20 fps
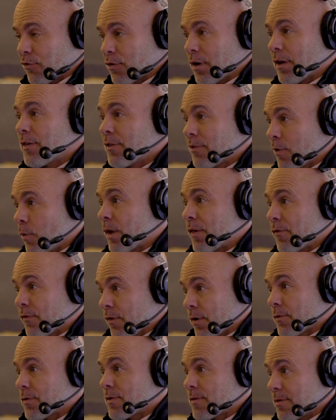okay. trust is always
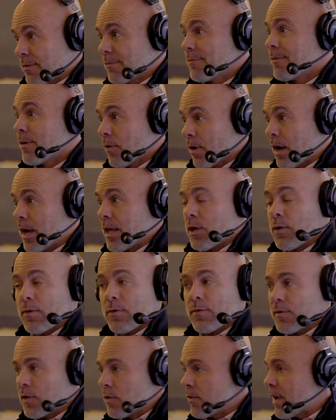first, yeah. right? You
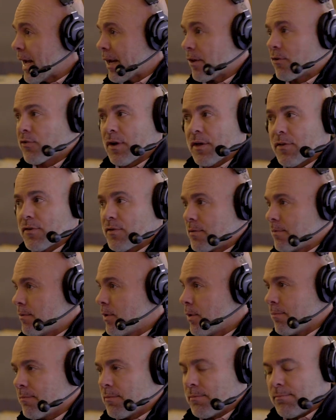you got to trust.
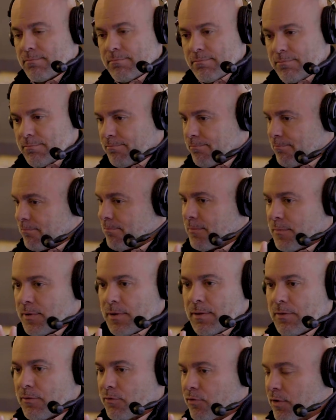You
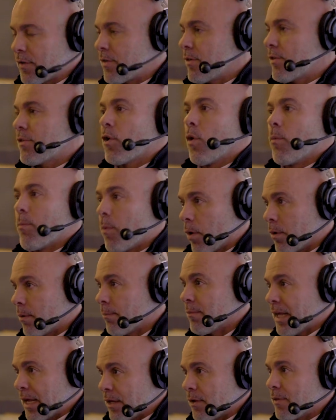trust is so important.
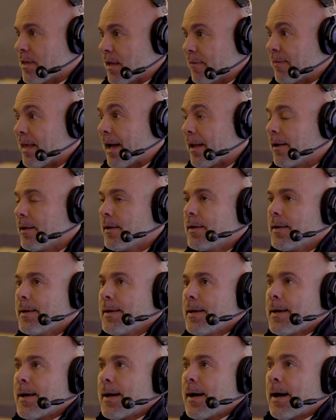I'm glad you said that.
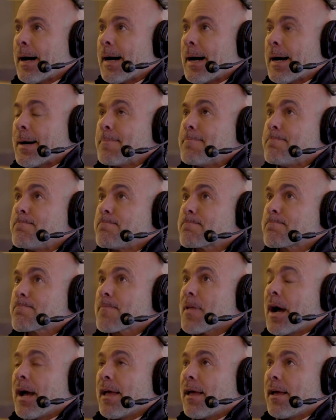Um,
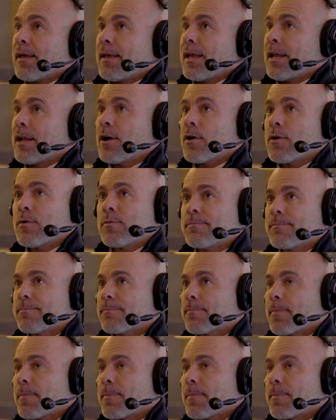I you know,